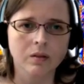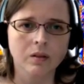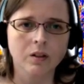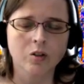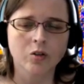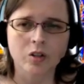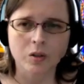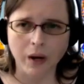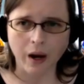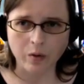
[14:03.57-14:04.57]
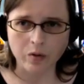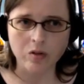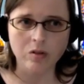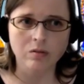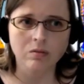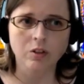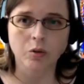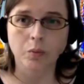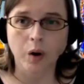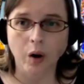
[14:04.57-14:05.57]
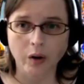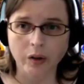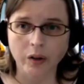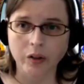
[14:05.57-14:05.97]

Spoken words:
Your spouse, your partner?